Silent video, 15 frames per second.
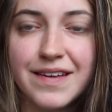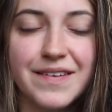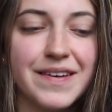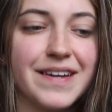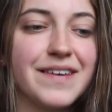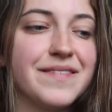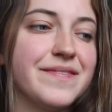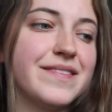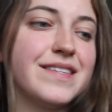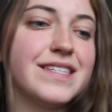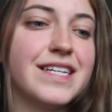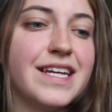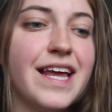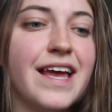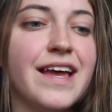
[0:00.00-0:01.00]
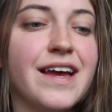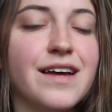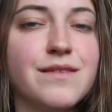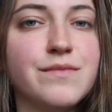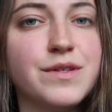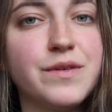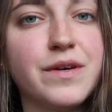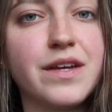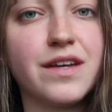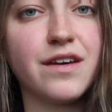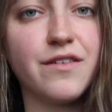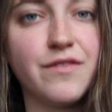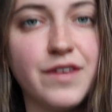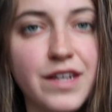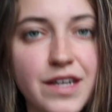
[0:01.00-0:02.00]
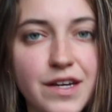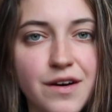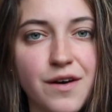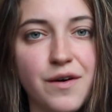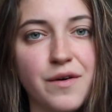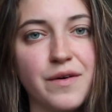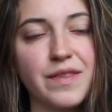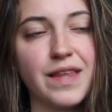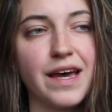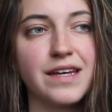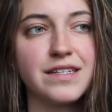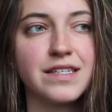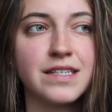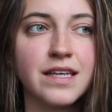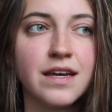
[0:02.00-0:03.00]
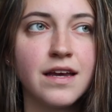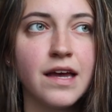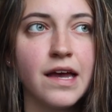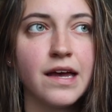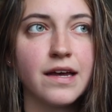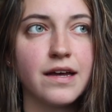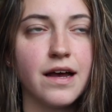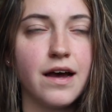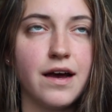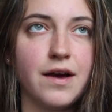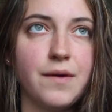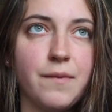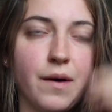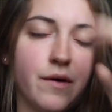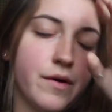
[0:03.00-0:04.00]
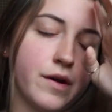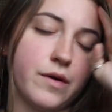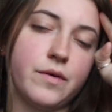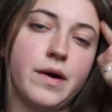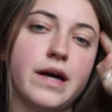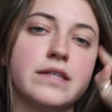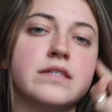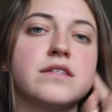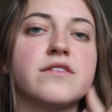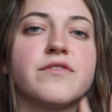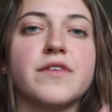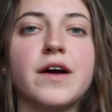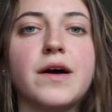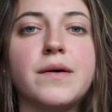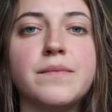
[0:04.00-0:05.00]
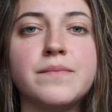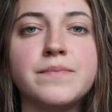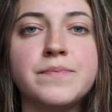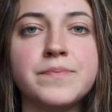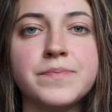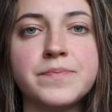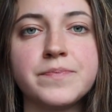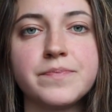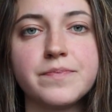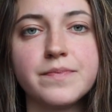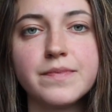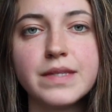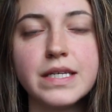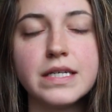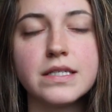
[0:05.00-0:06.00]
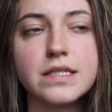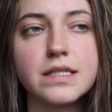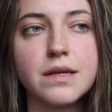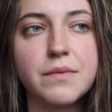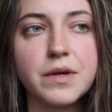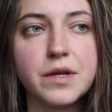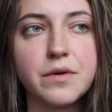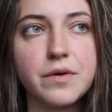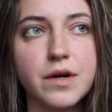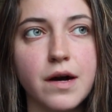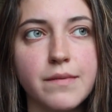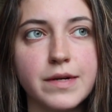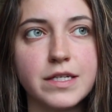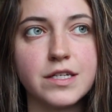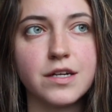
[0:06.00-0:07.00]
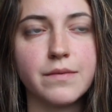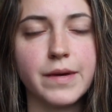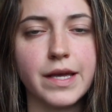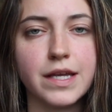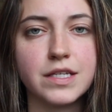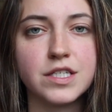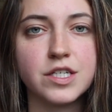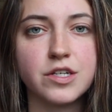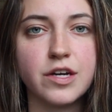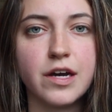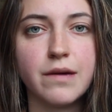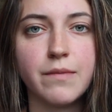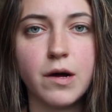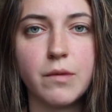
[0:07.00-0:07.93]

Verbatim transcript: There we go. Today I'm doing a video that's um, a request from someone who commented on my Instagram.